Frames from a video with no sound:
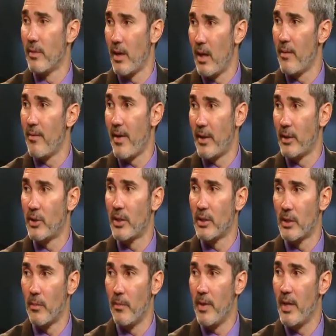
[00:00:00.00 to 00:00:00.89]
have. I have had a
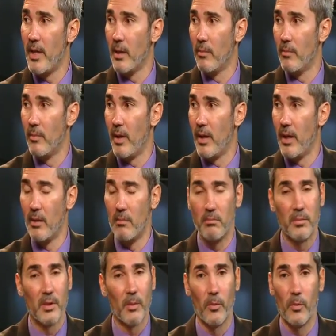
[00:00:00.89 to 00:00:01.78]
chance to meet him,
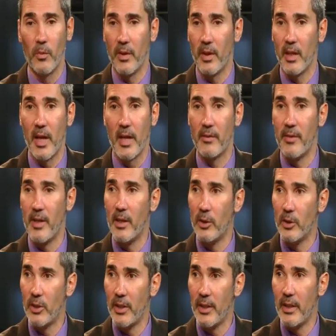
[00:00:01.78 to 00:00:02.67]
and someone with a lot of
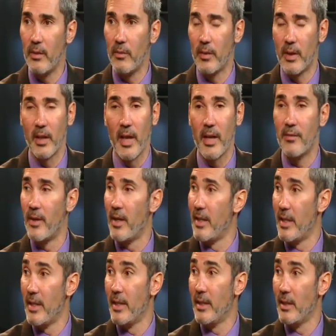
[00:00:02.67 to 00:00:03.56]
energy, with a lot of
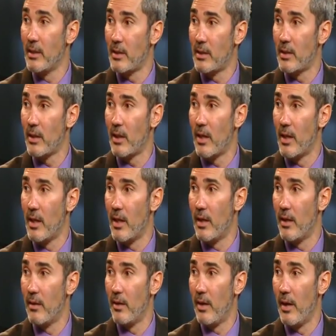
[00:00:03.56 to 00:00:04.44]
ideas. Uh,
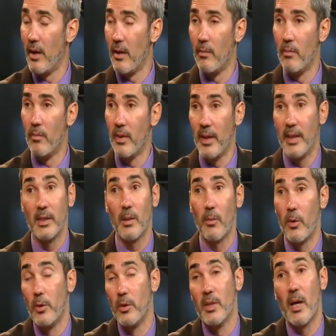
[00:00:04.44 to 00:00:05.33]
um, he's
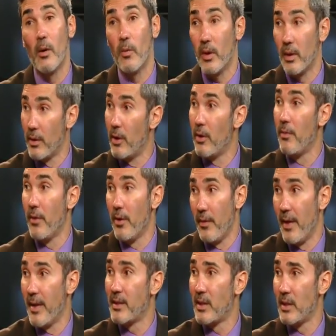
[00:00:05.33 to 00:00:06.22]
someone who's not well known,
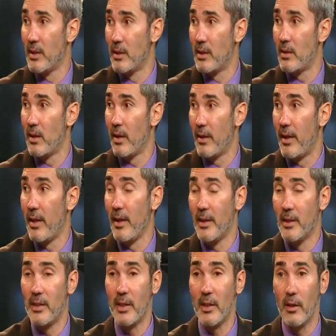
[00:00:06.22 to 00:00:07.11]
though. That's his
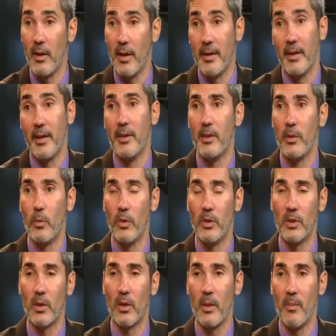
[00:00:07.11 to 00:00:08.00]
Achilles heel, and he
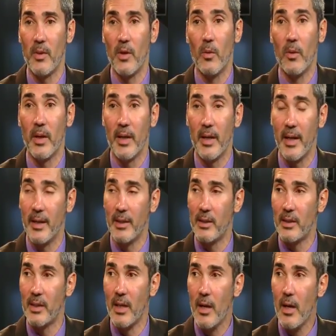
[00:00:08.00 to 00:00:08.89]
would certainly be going
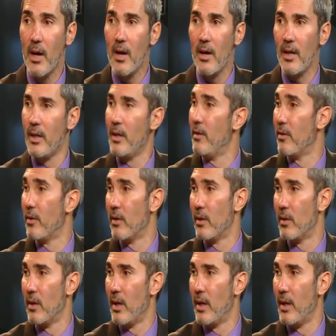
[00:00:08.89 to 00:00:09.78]
against
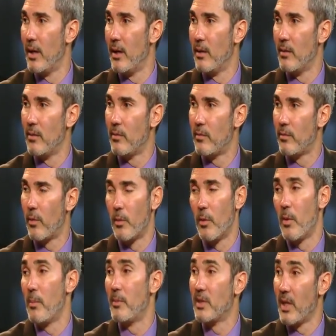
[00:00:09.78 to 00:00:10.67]
either uh,
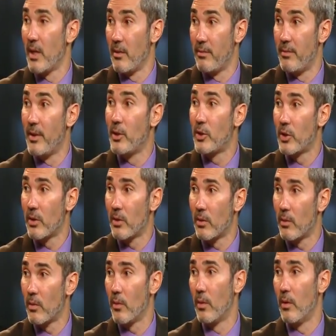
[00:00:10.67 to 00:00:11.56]
former Representative
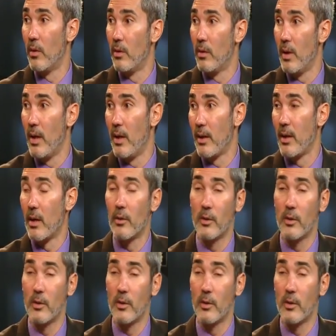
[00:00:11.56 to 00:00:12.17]
Fincher or uh,